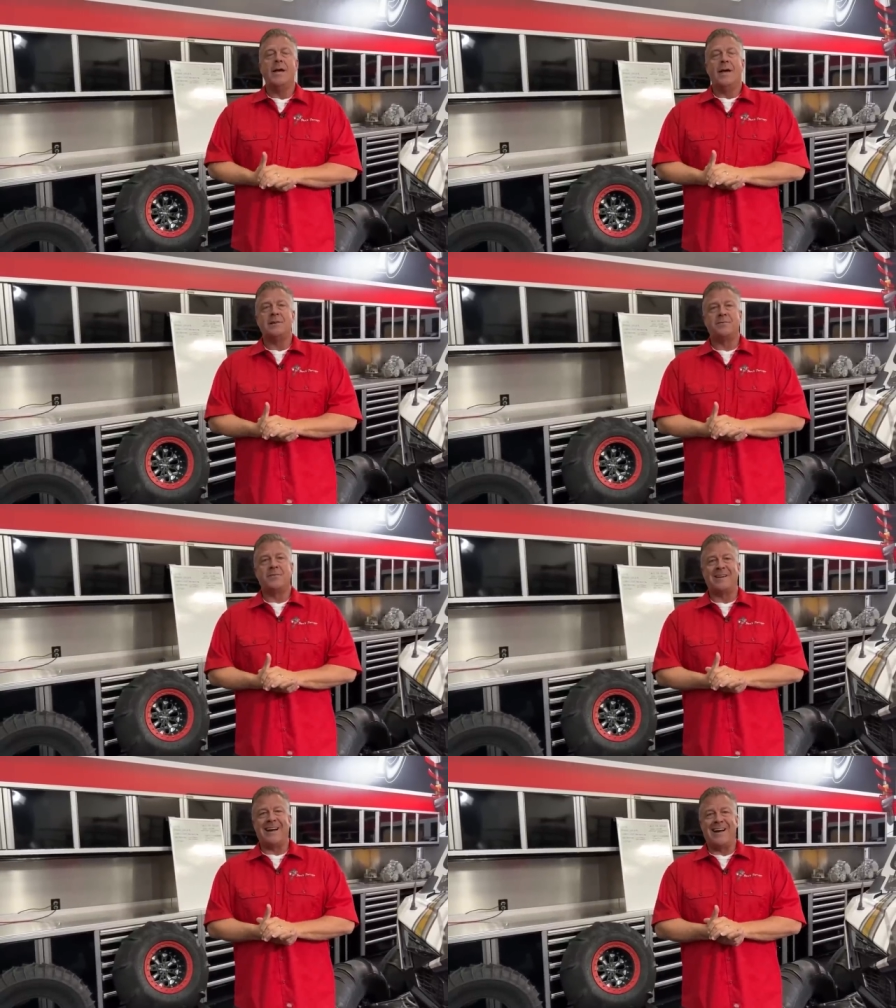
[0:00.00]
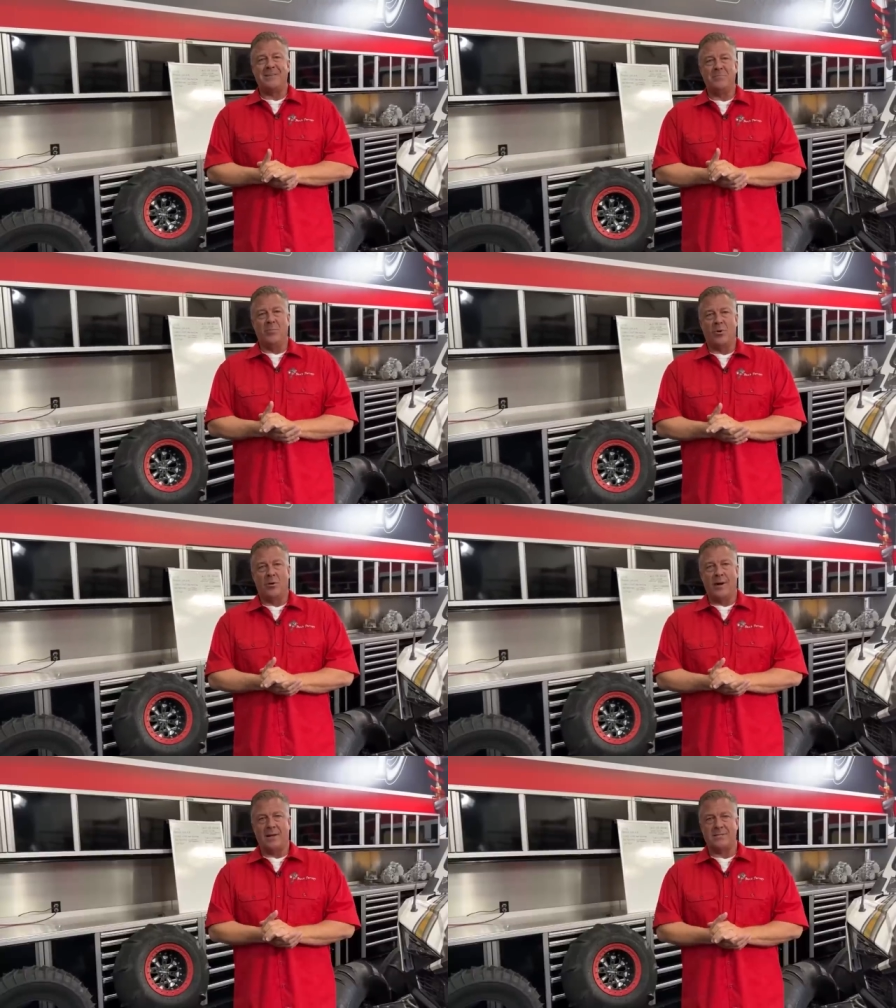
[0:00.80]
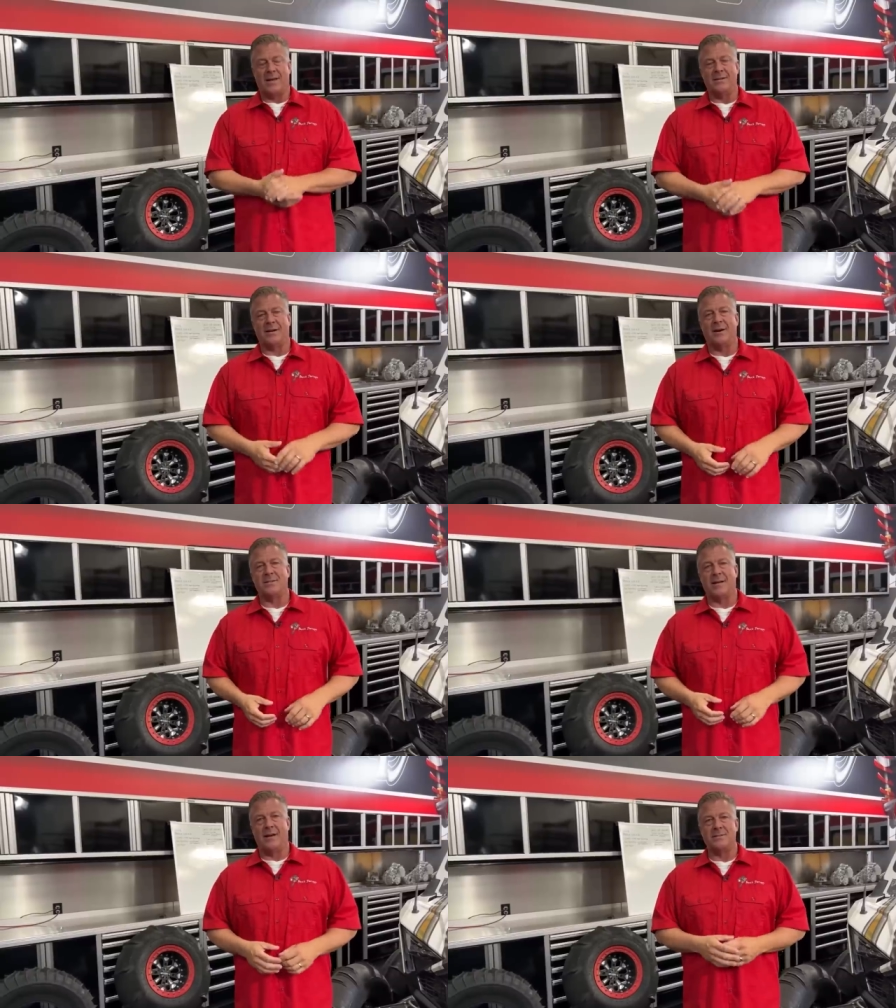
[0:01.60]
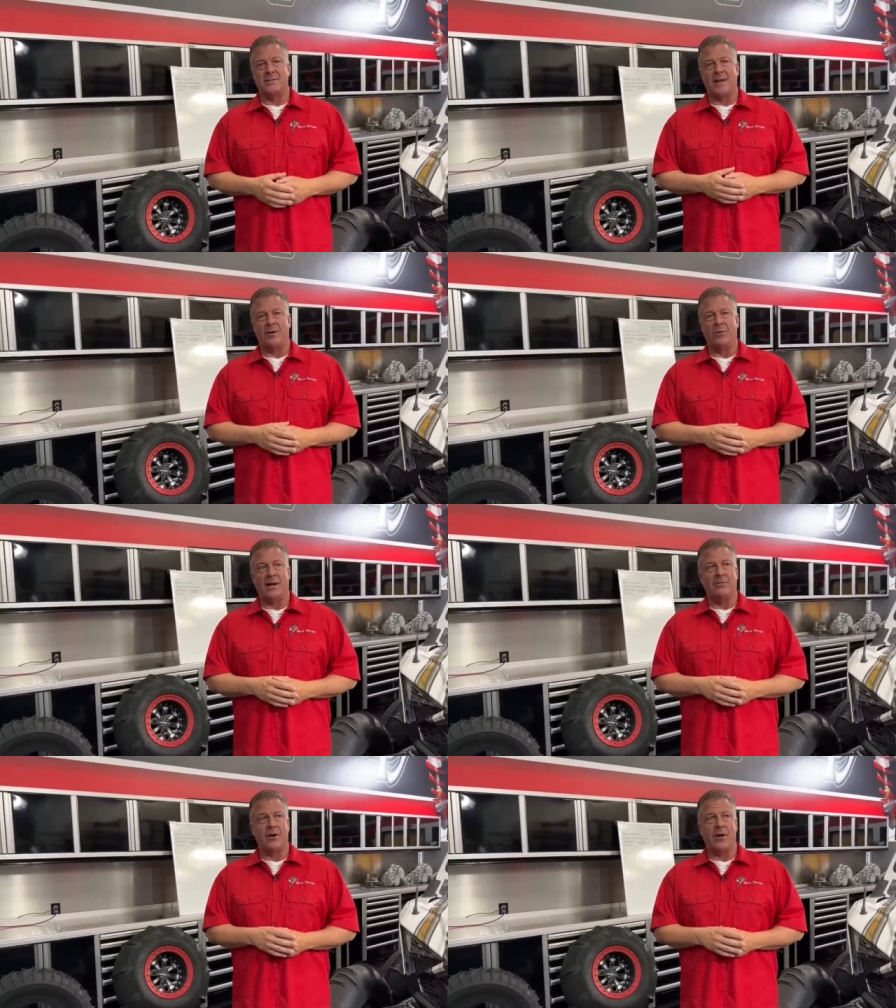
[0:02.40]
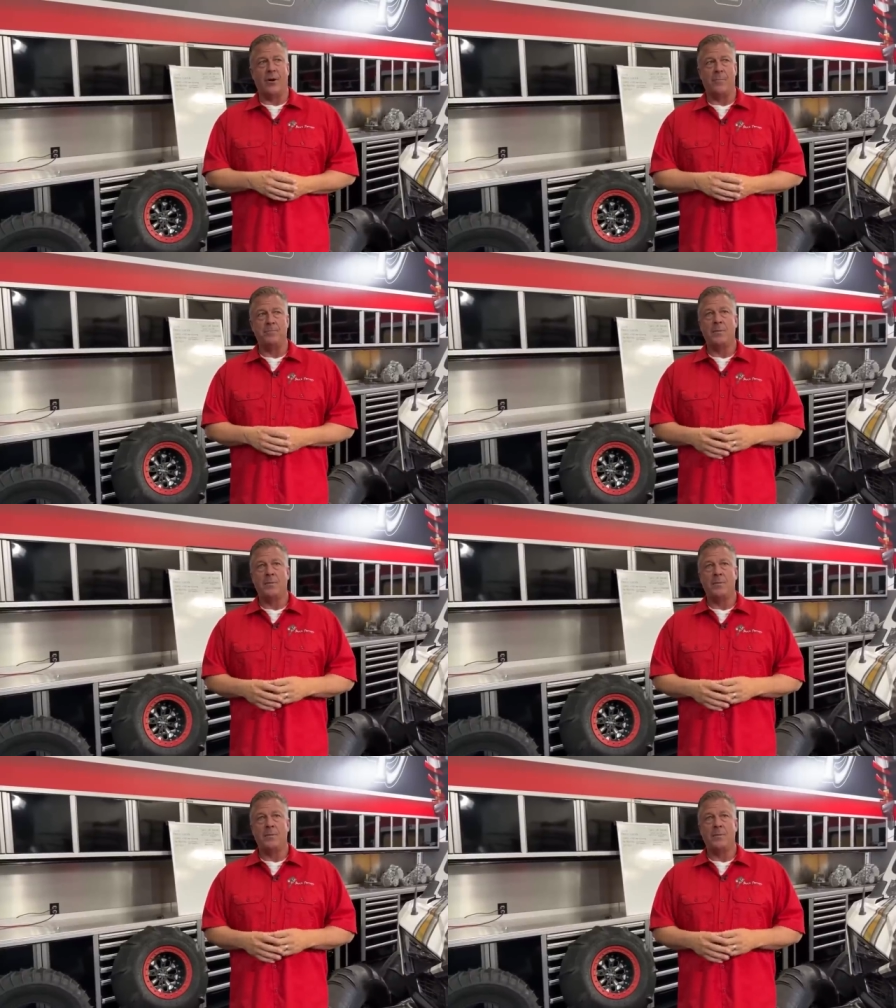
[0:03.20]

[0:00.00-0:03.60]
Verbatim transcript: has forgotten more about sand tire science than I will ever know.